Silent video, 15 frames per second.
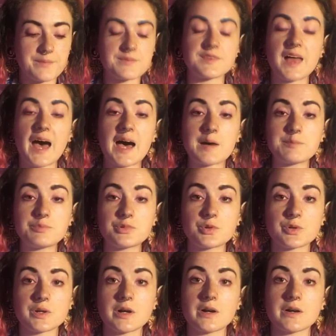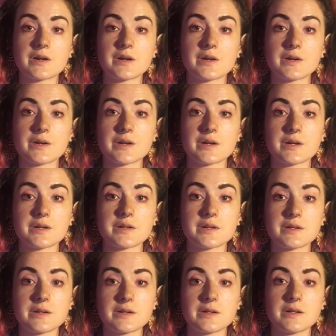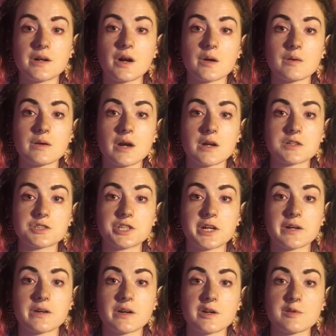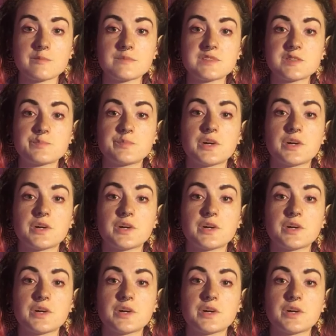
lap or on our chair arms.